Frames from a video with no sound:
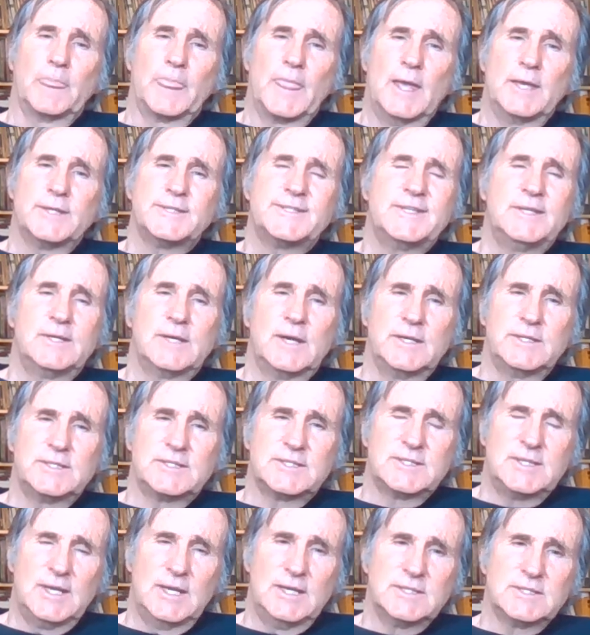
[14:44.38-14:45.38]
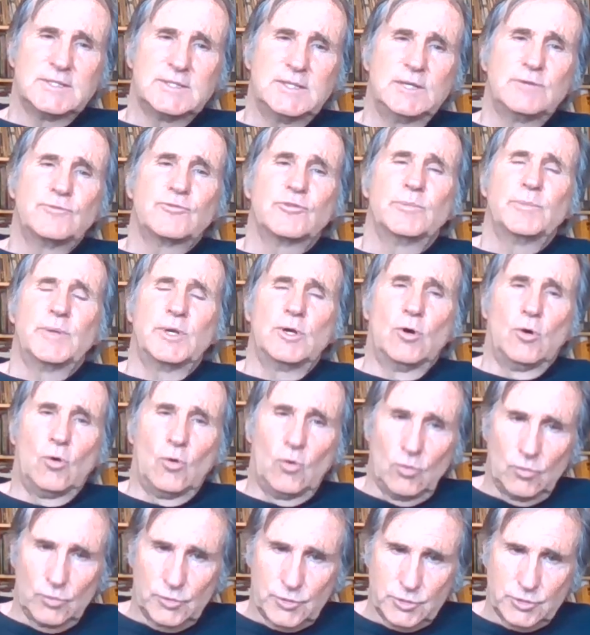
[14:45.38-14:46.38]
as the United States did from an
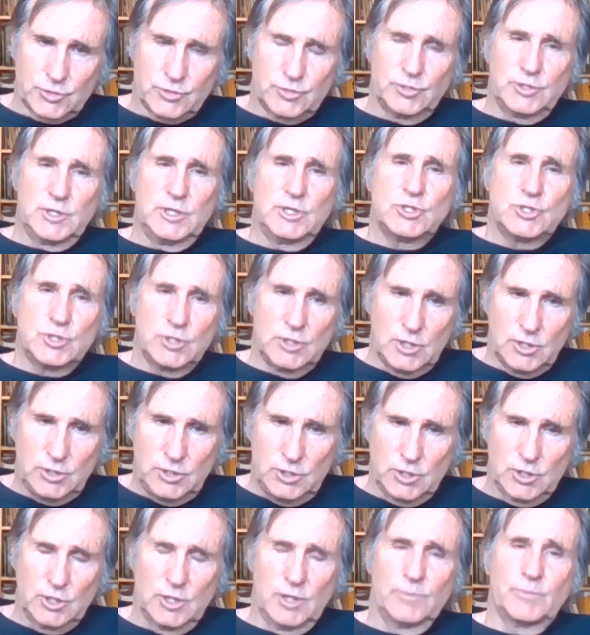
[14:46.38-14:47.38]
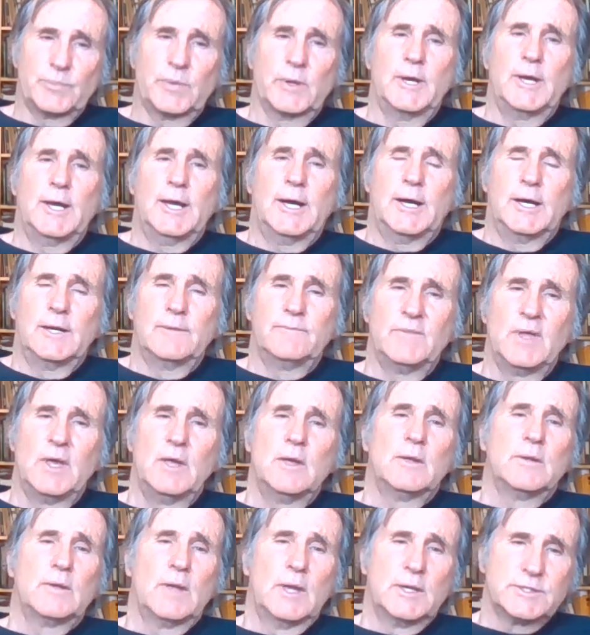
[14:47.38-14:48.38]
older tradition in Europe.
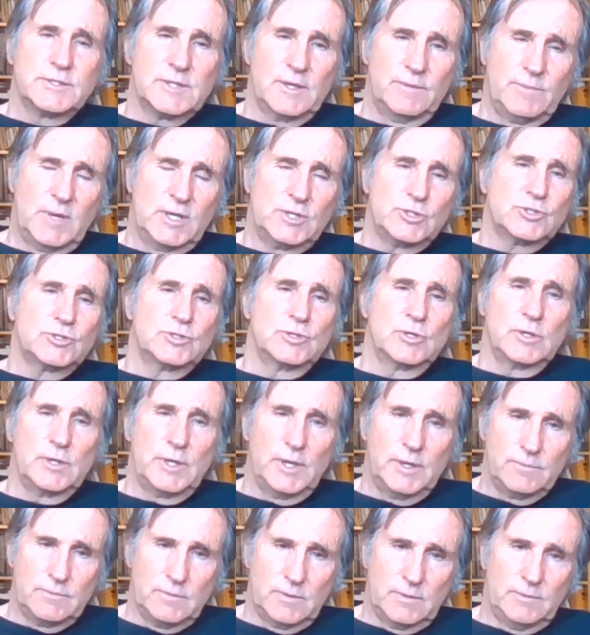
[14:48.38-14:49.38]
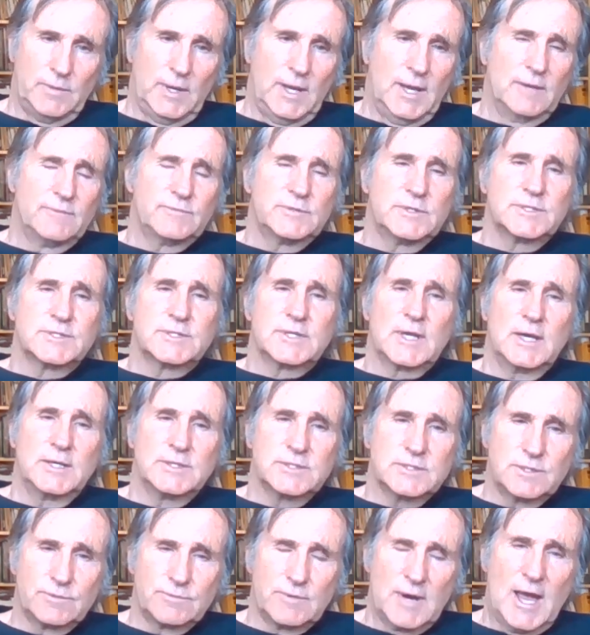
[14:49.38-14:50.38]
As I mentioned earlier, we have
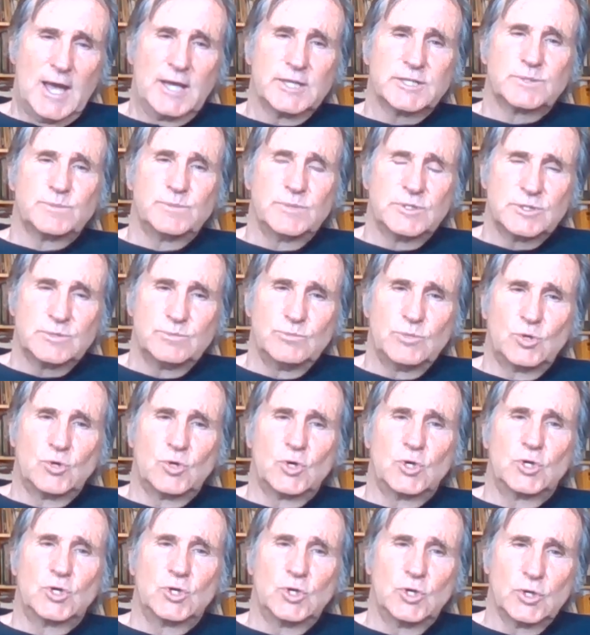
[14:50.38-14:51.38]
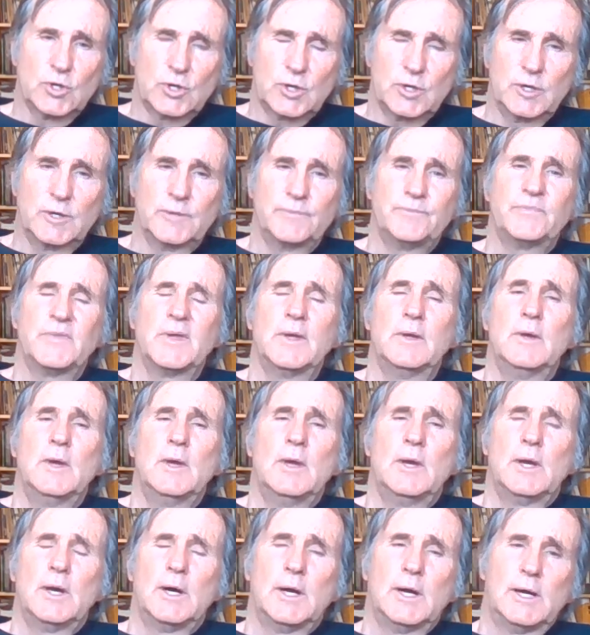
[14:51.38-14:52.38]
discussed Erasmus more, Hooker,
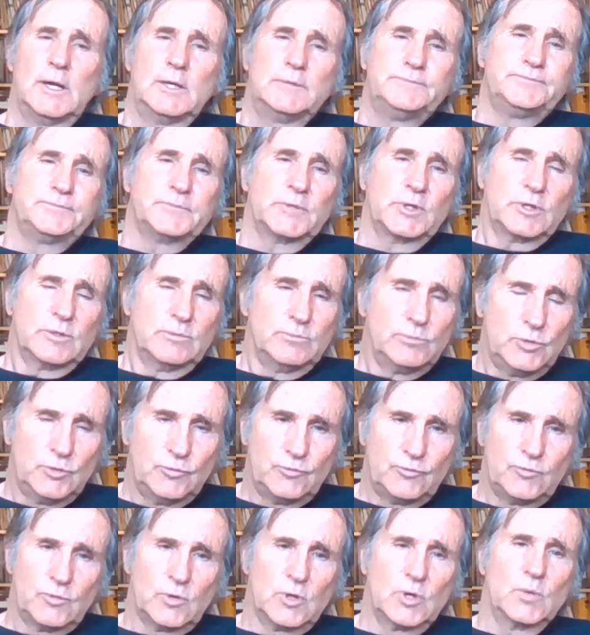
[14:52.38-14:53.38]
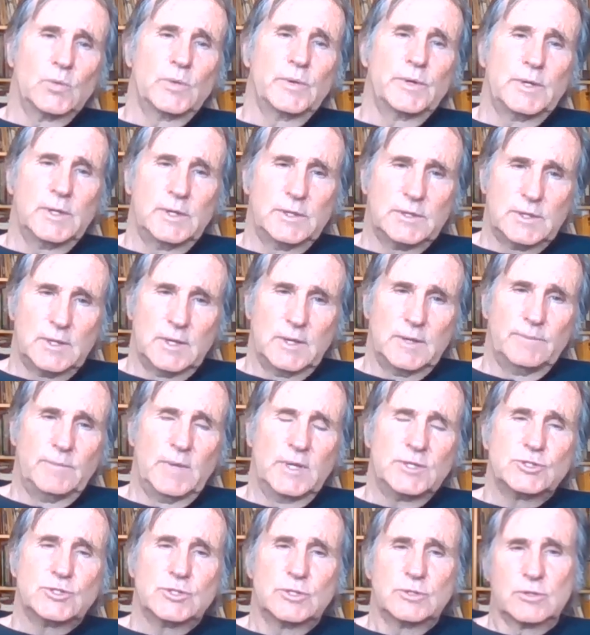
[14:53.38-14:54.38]
can move forward, and
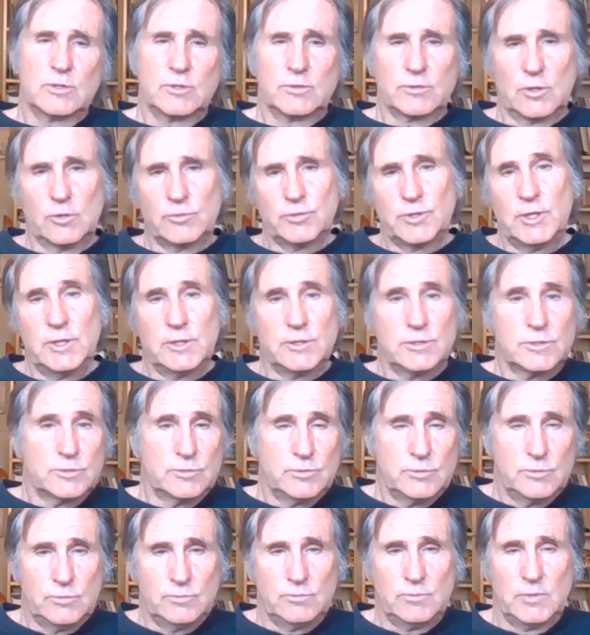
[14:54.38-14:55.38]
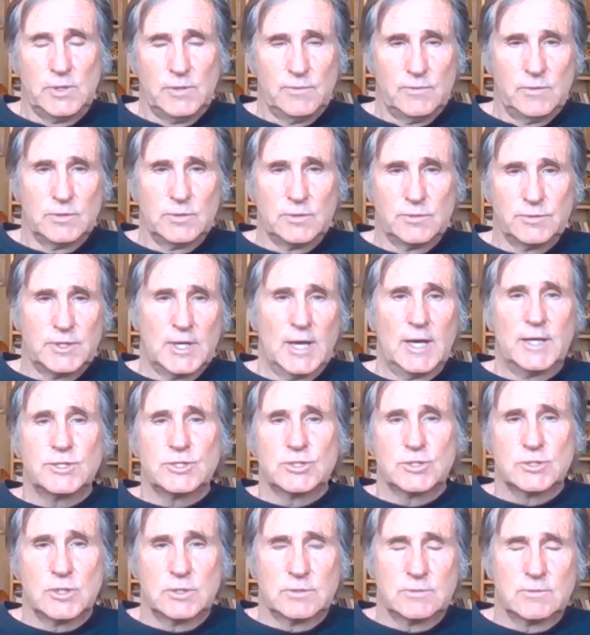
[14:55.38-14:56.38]
mentioned Grotius, who, even though
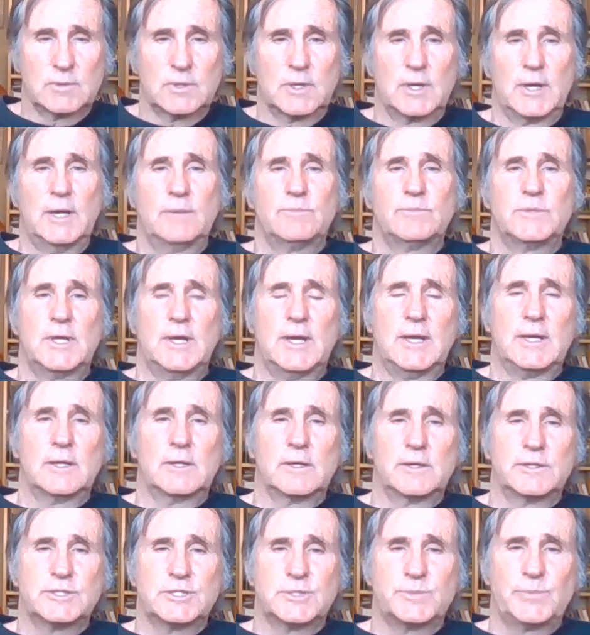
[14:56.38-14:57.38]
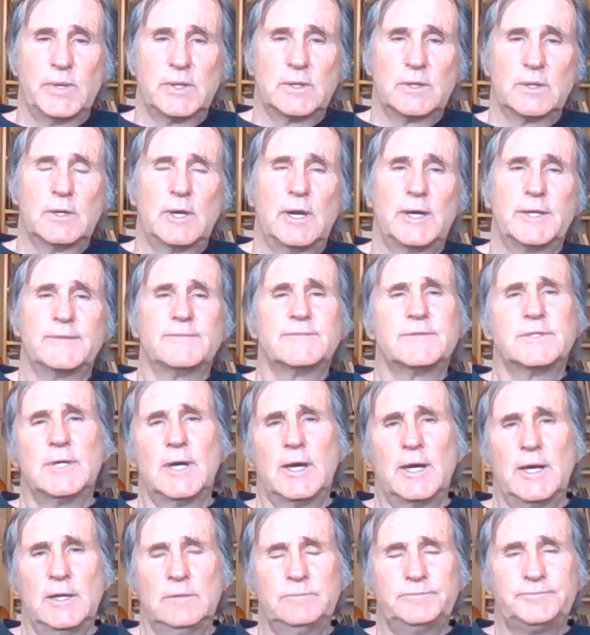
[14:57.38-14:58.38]
Dutch, came to England, spent a lot of
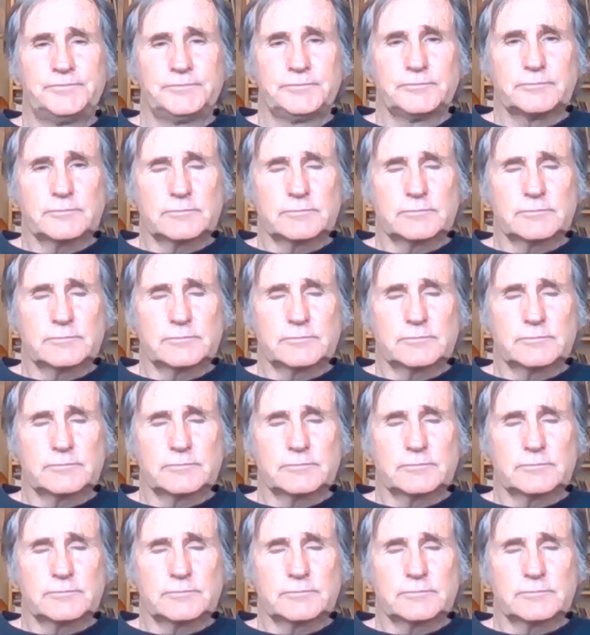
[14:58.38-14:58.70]
time.